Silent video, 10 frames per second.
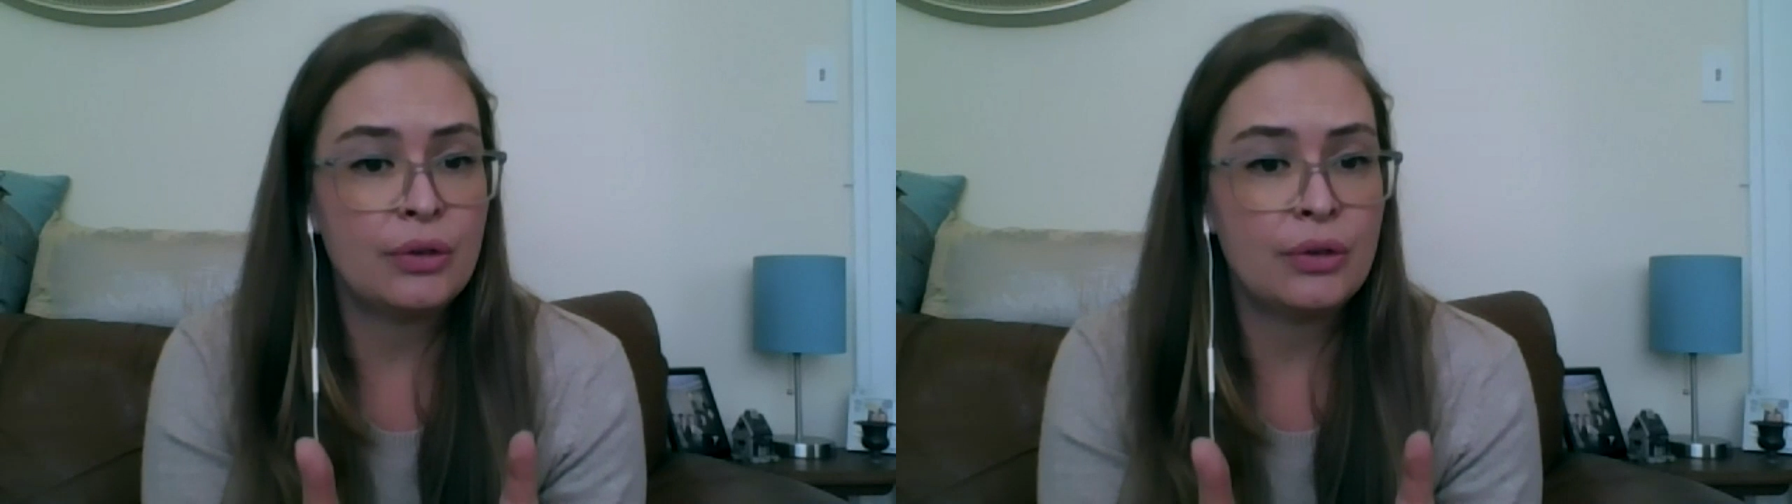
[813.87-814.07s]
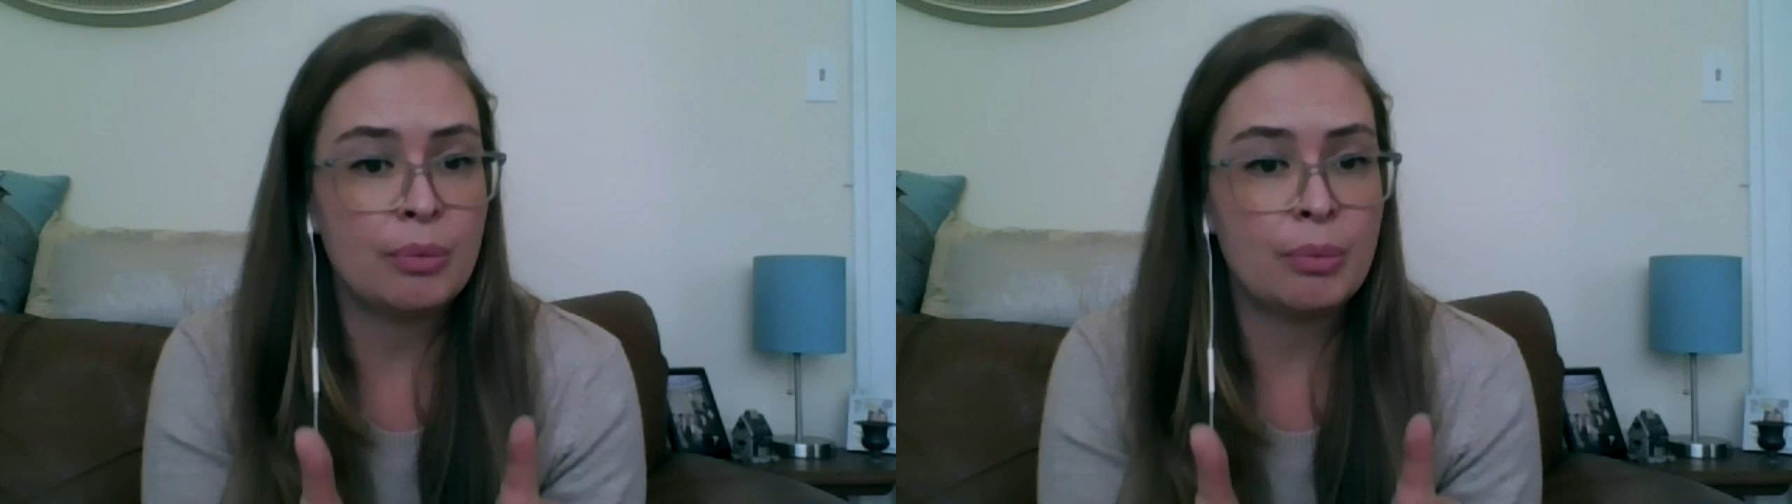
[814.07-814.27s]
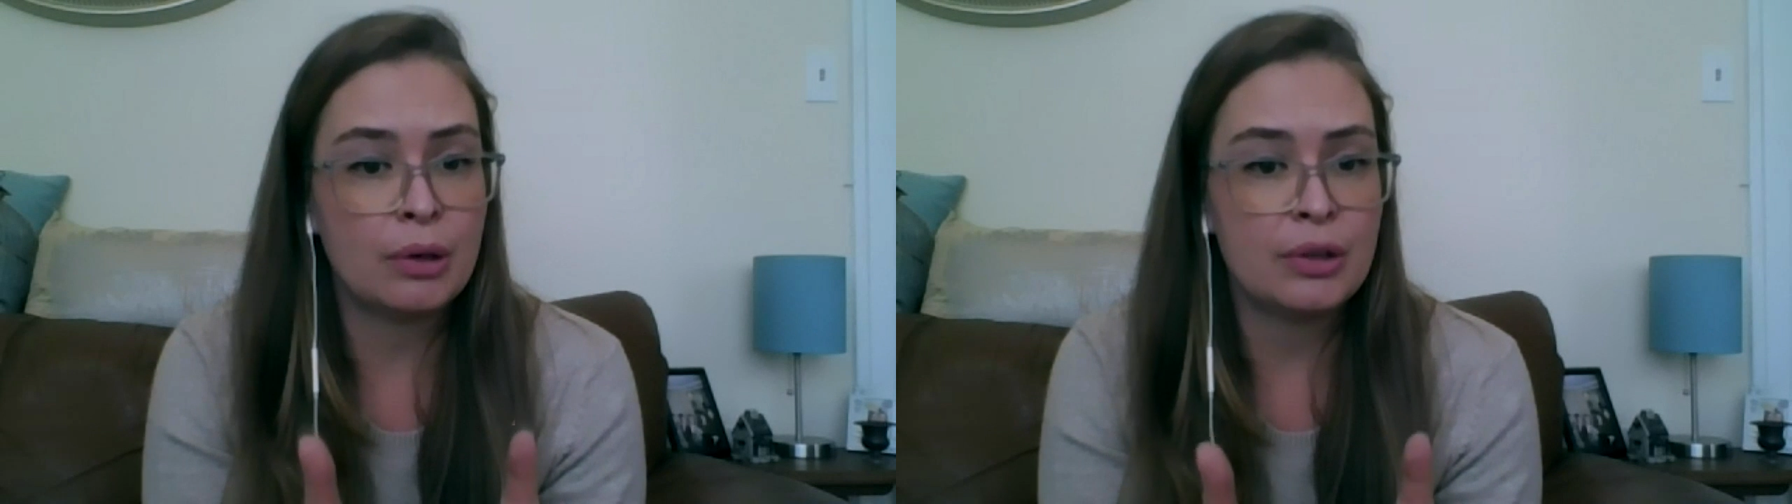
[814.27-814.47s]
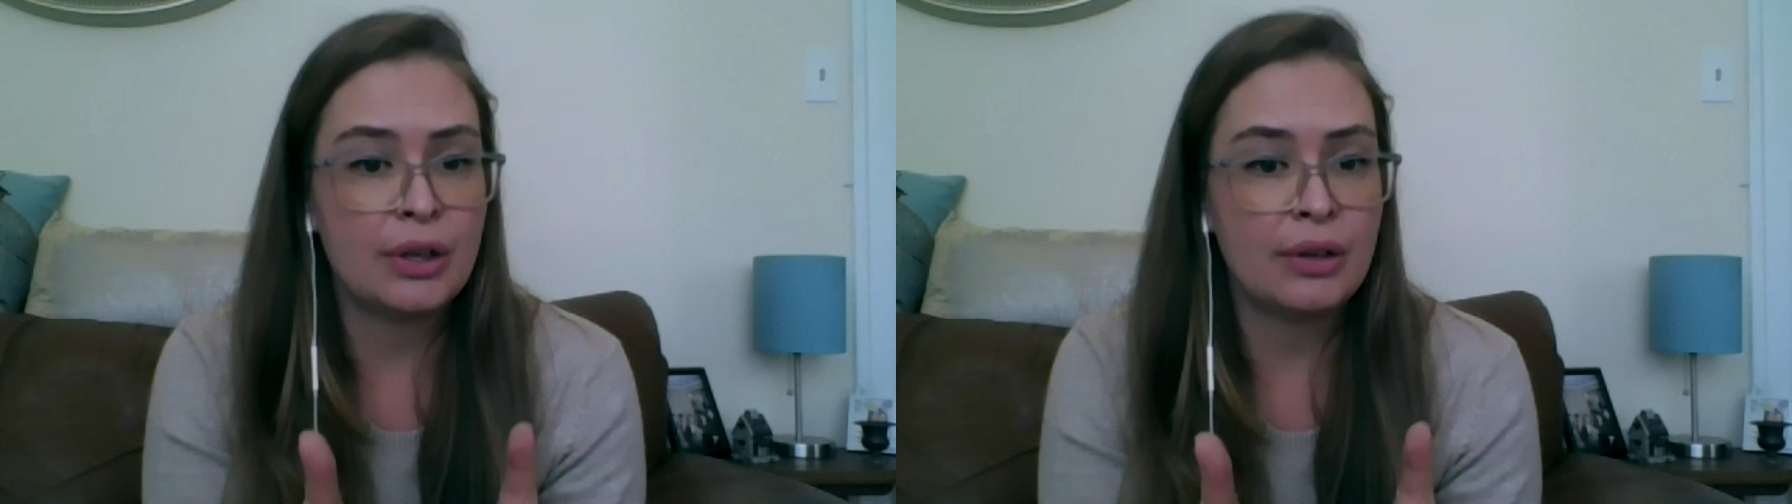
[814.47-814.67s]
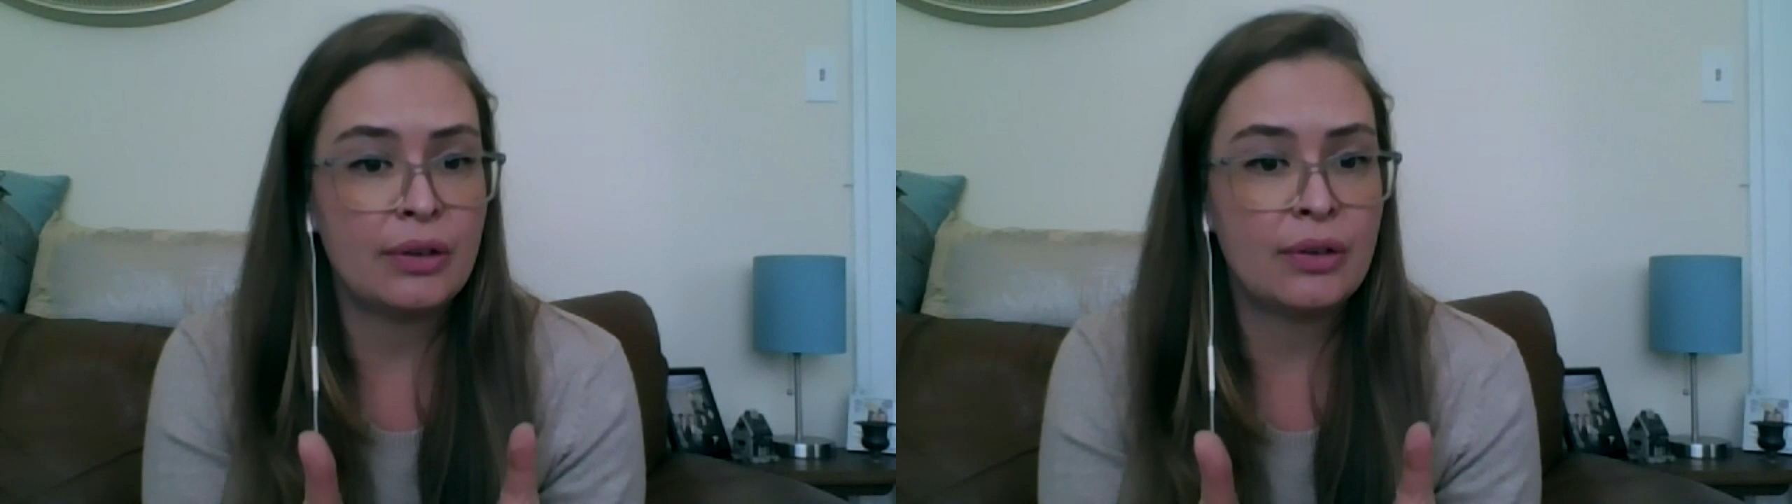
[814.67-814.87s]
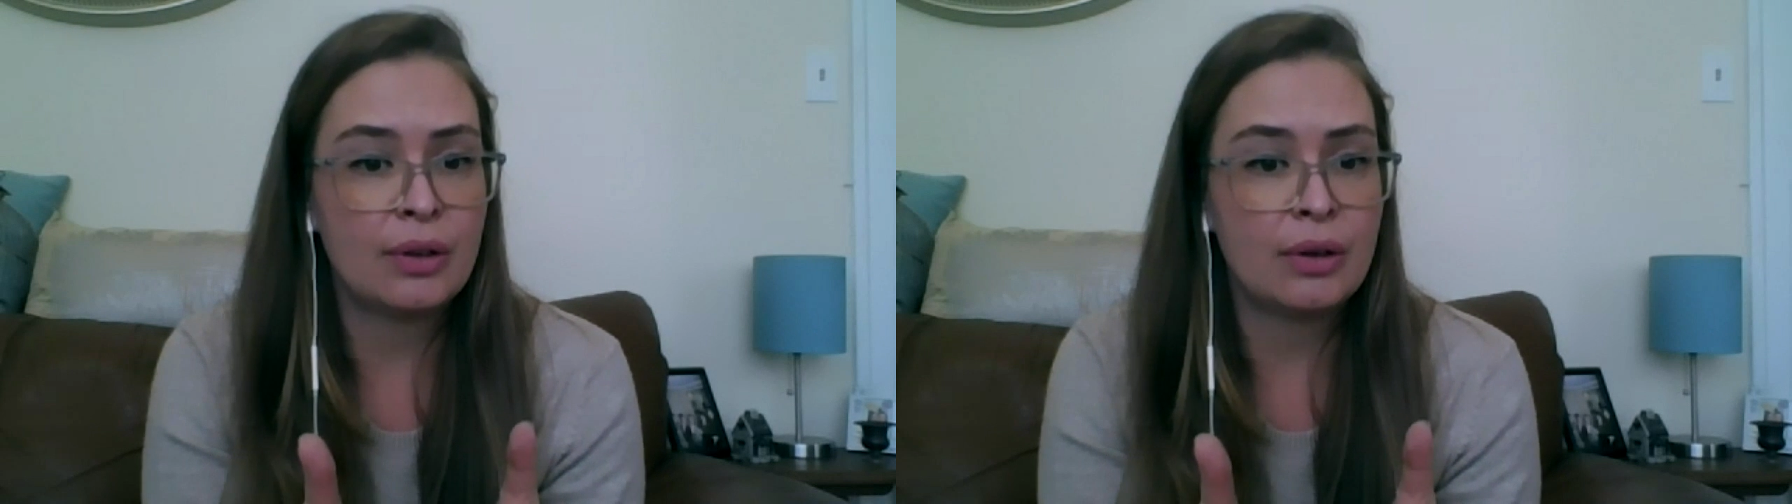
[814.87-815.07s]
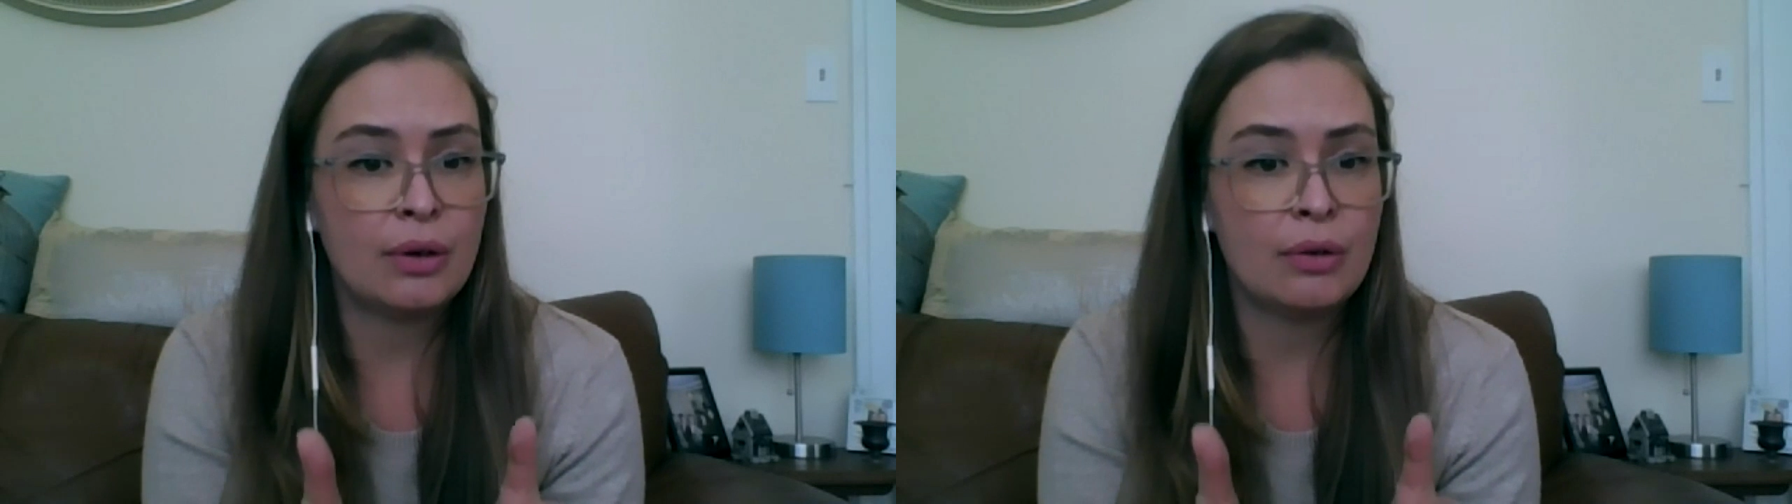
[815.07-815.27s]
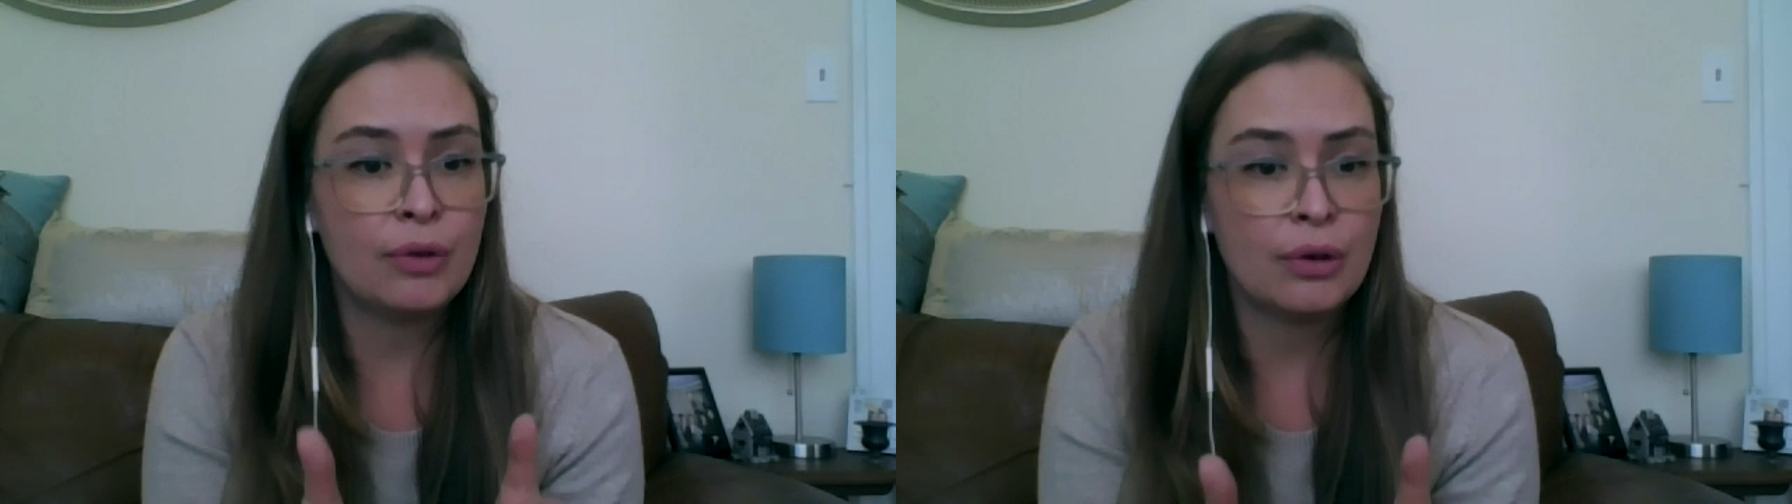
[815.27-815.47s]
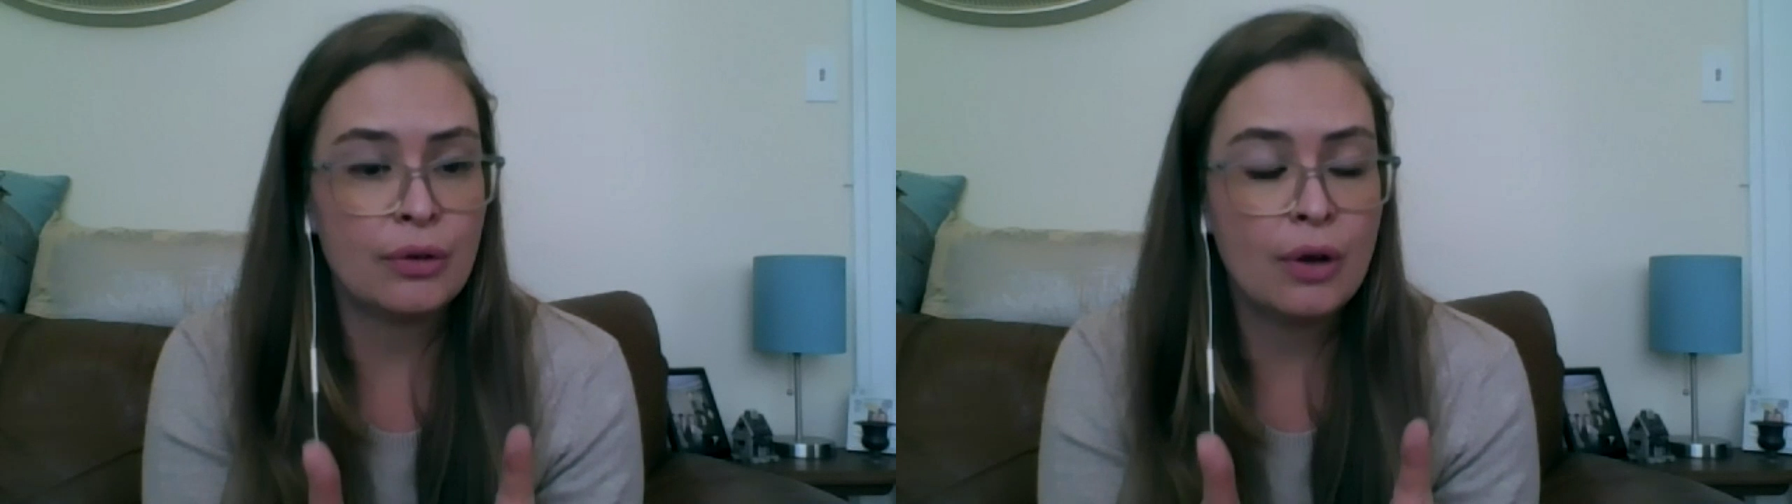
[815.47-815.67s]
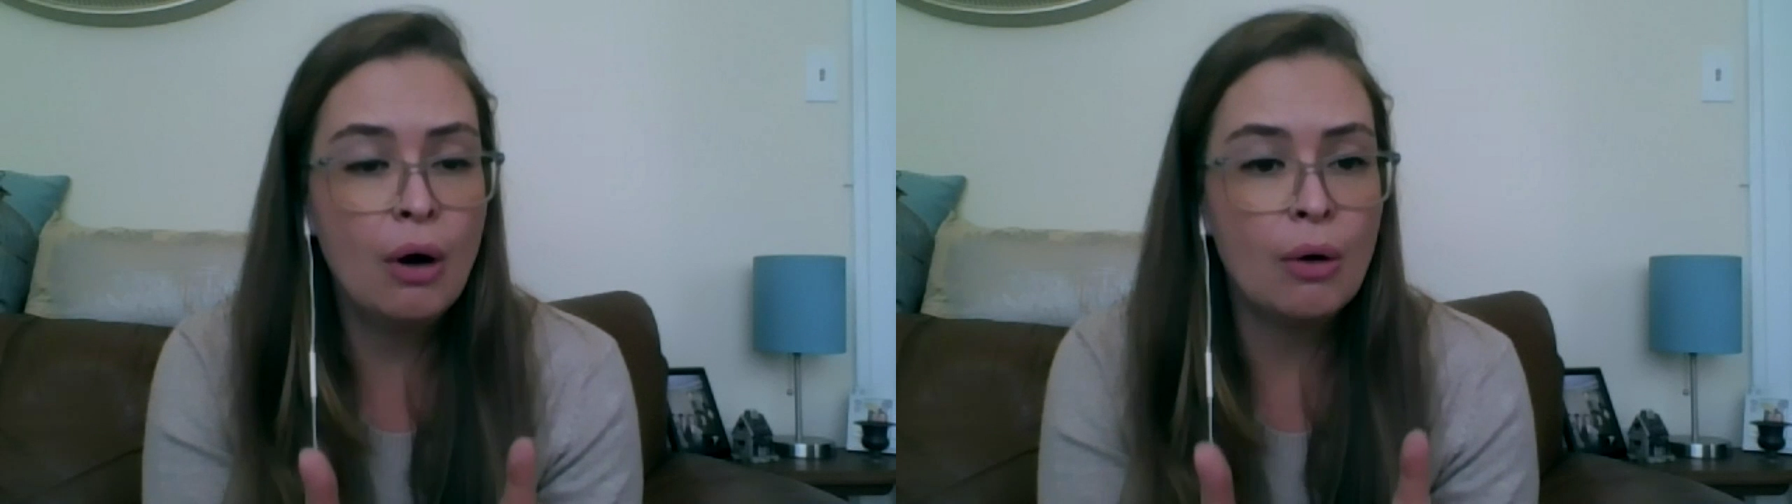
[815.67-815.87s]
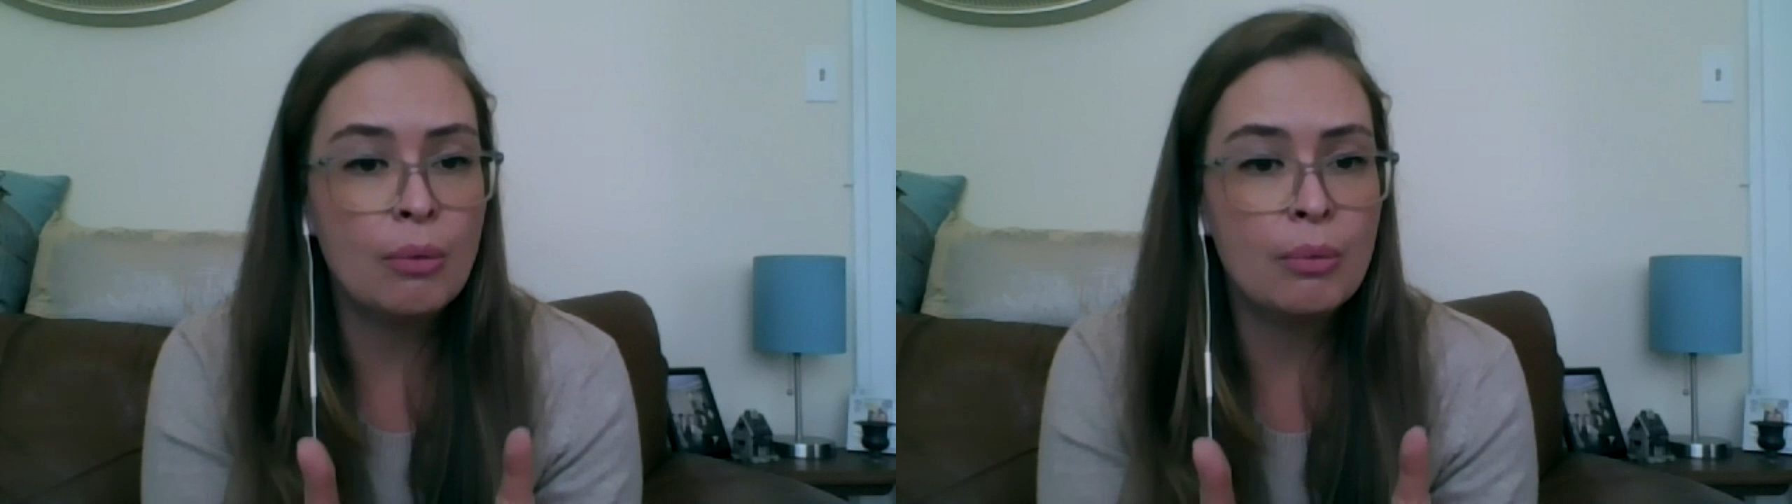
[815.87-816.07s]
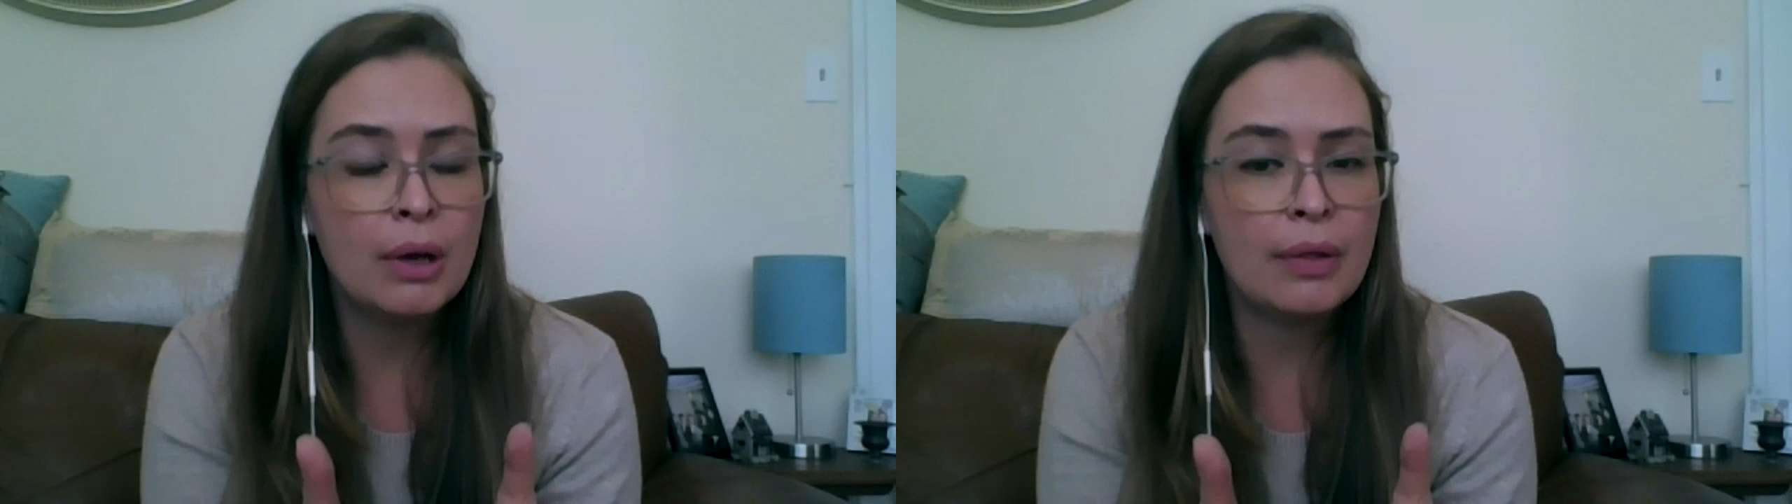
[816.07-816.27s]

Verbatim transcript: to purchase your first home,